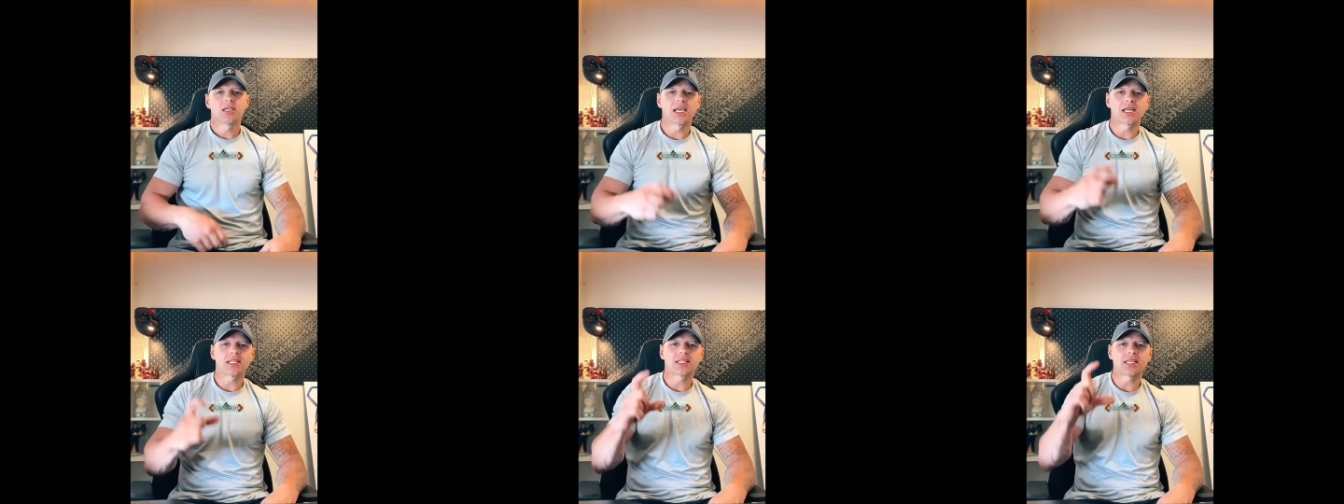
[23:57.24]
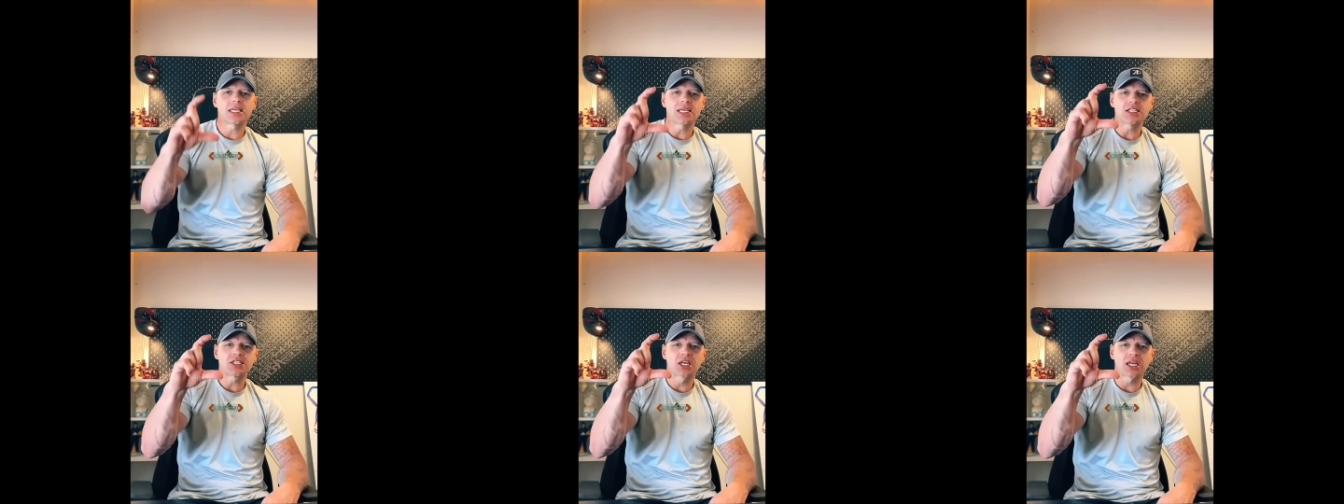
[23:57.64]
You get
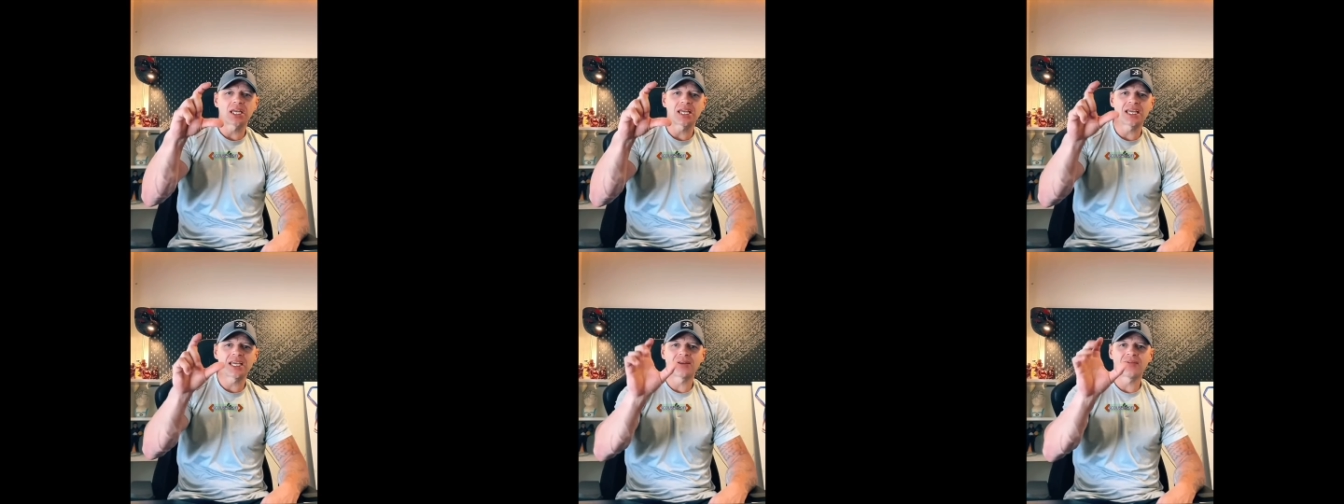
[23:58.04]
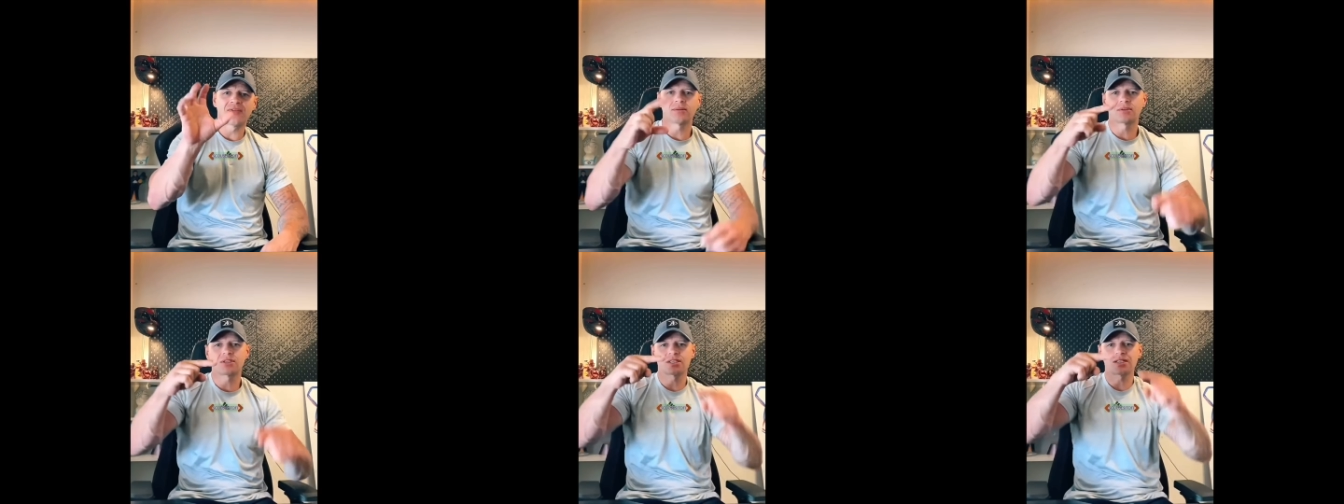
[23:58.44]
these green
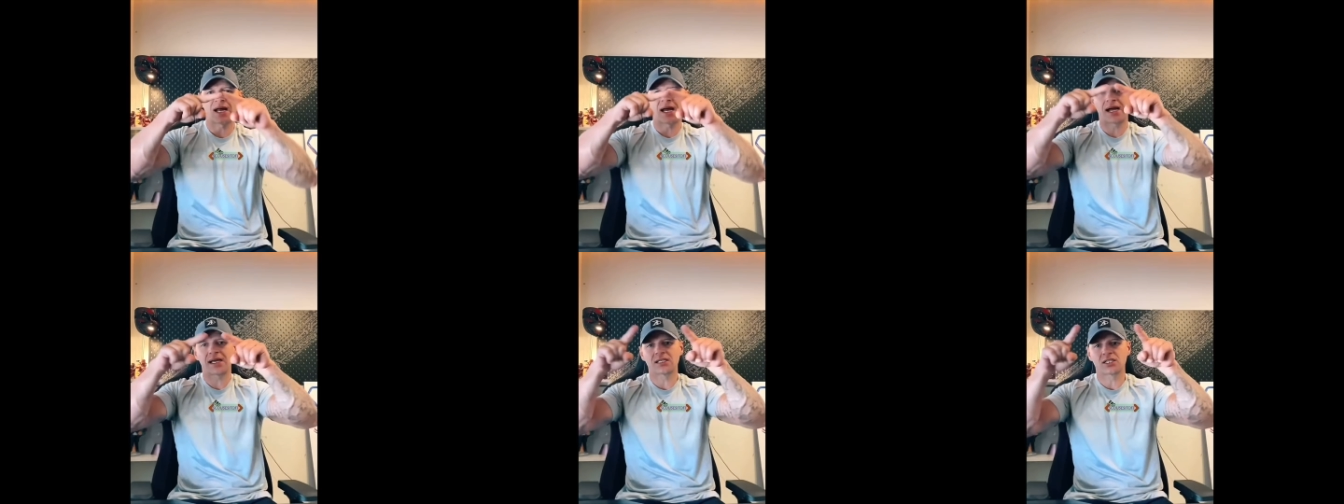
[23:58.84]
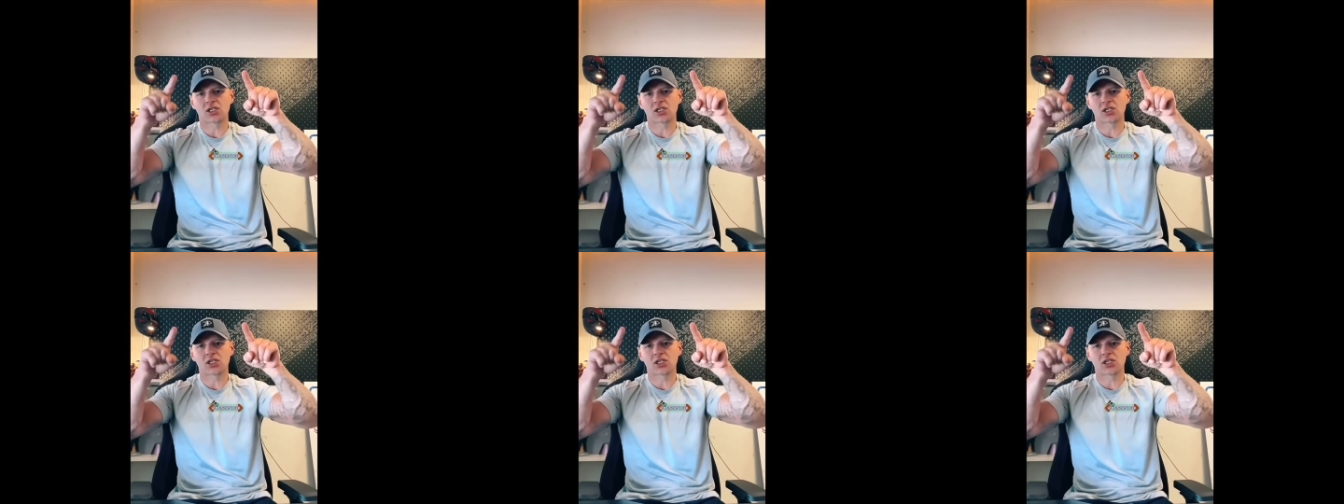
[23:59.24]
and snide